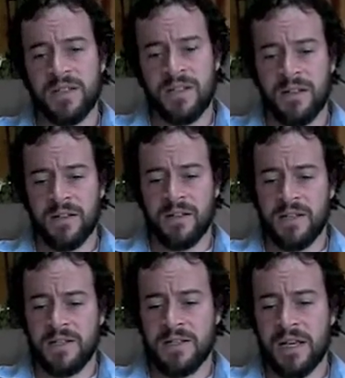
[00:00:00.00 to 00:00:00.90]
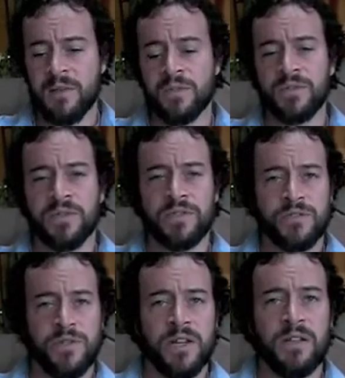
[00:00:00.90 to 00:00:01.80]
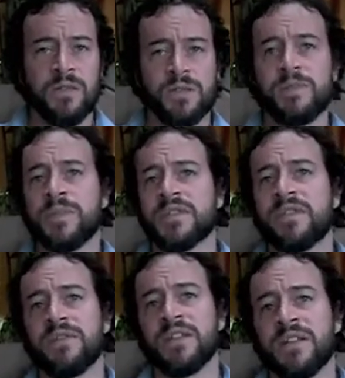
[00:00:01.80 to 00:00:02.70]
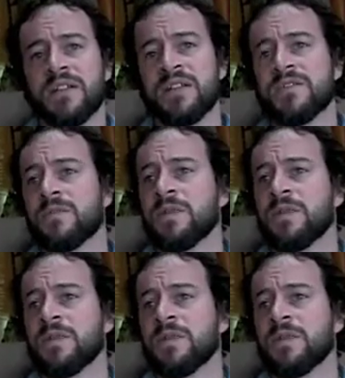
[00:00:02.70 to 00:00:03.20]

and it is able to treat your specific condition.